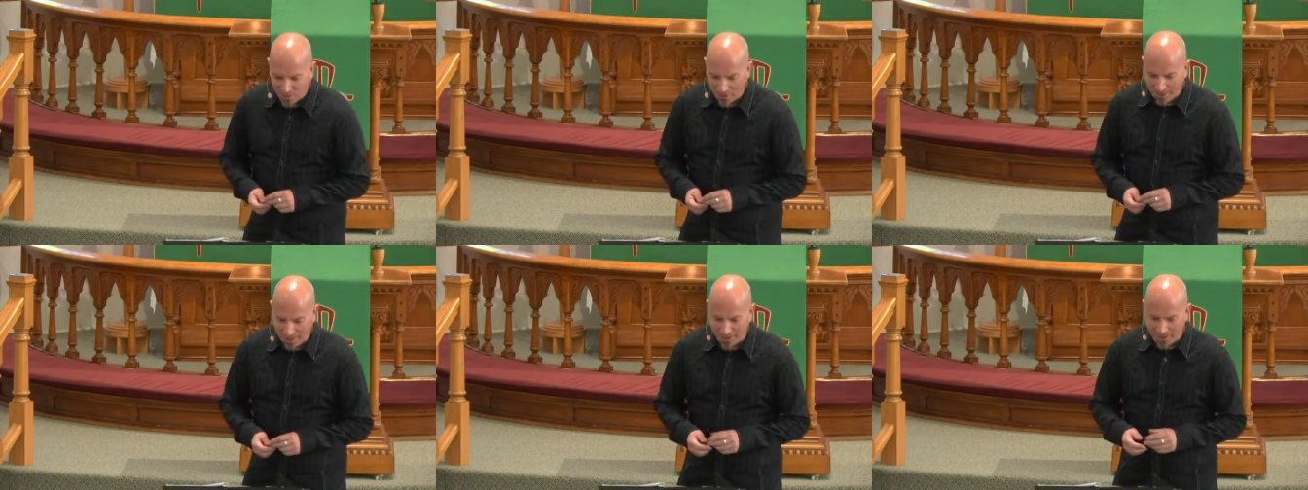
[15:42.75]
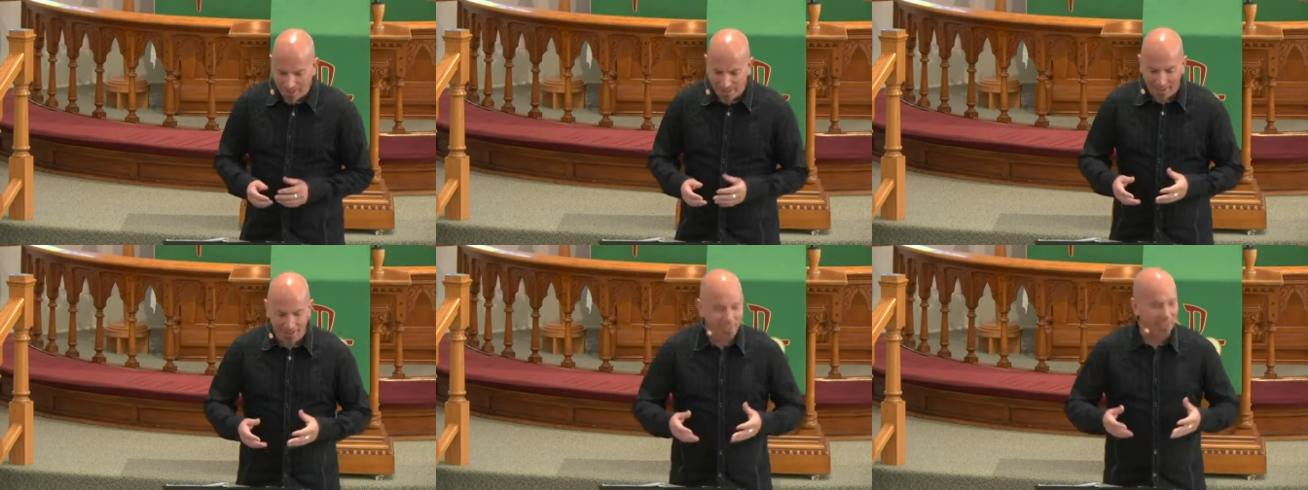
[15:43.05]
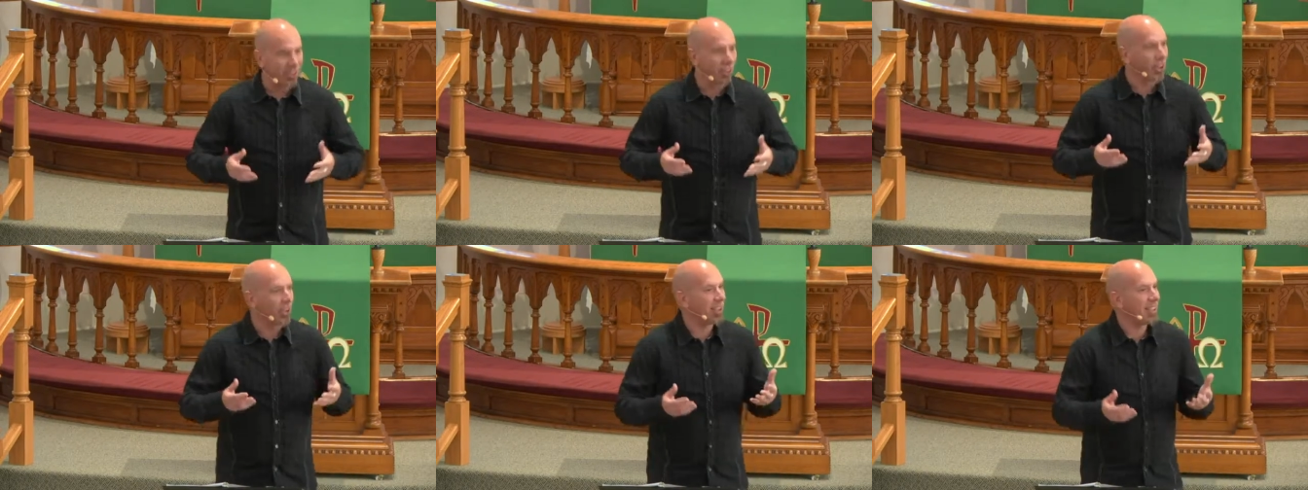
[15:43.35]
When the kids
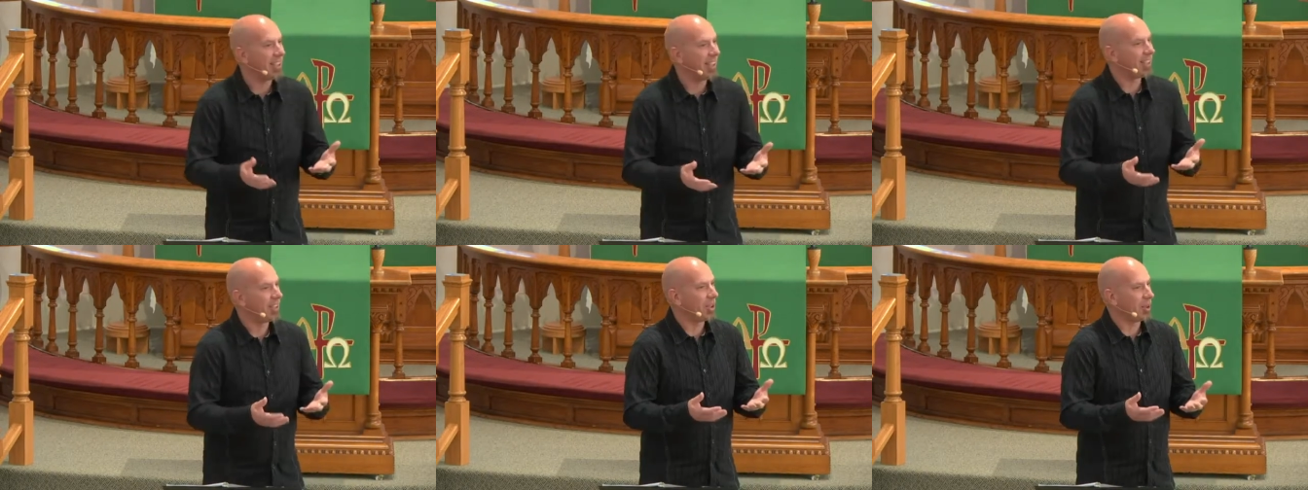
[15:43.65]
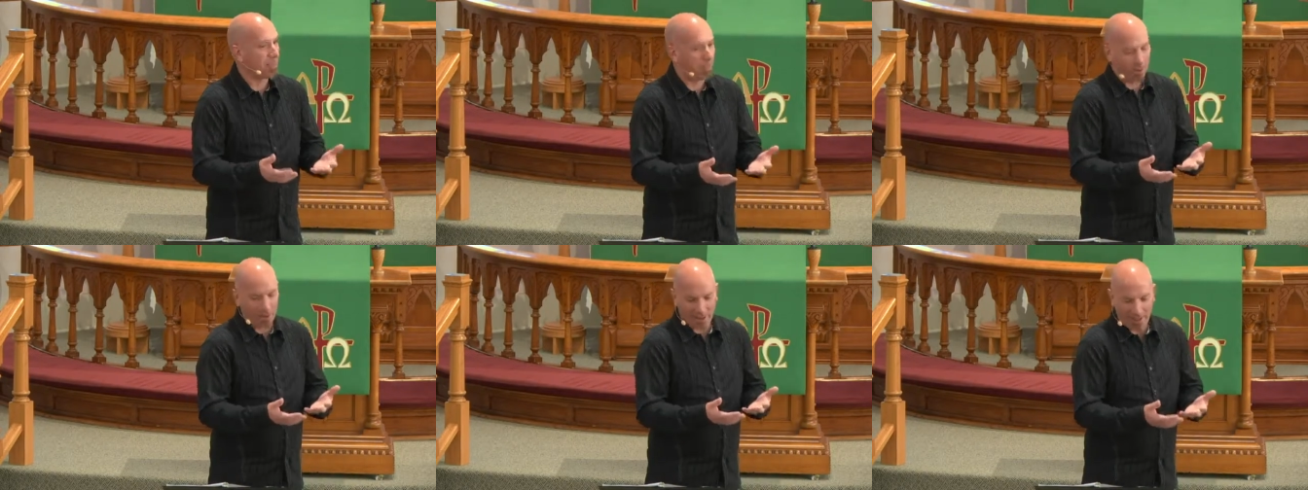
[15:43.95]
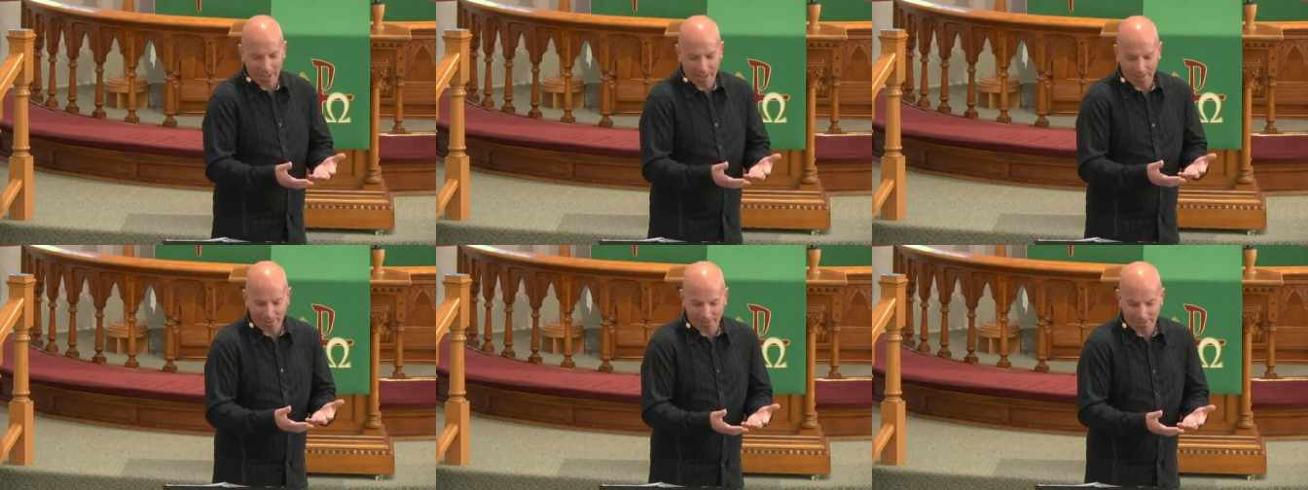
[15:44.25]
looked at their
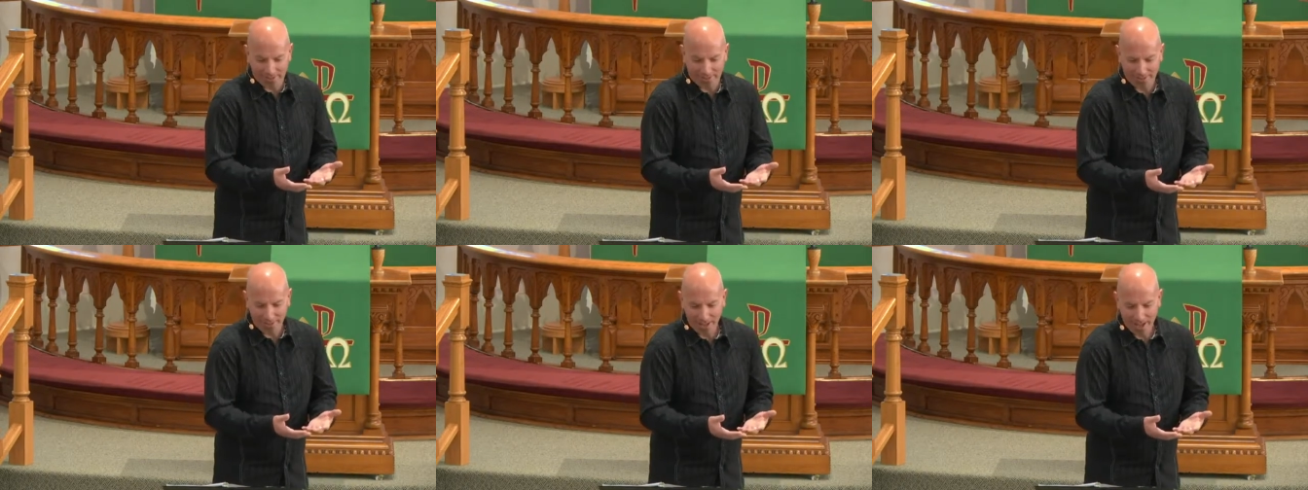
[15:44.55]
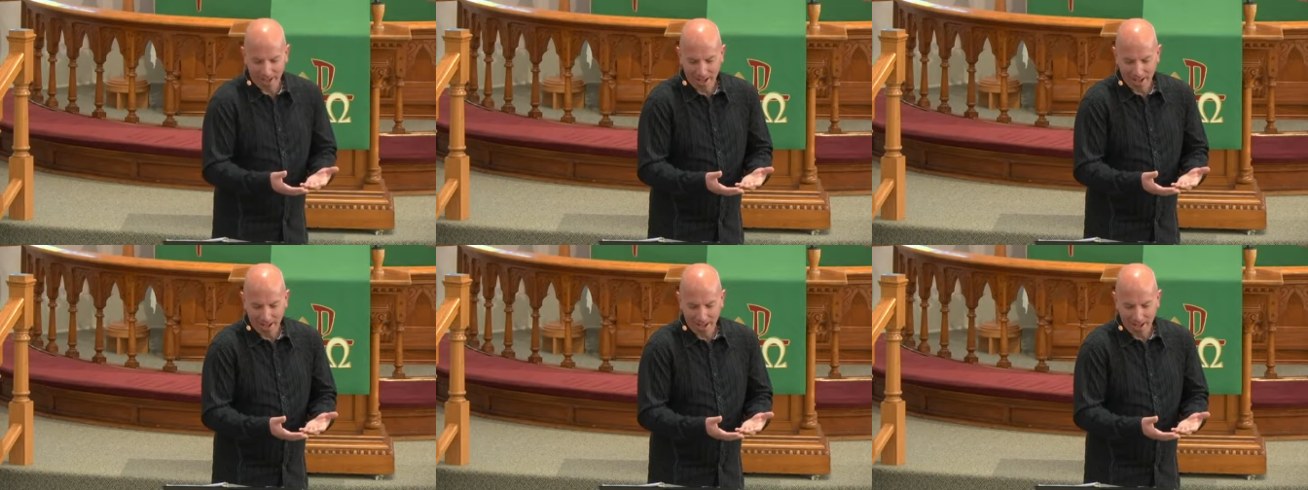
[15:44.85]
plates,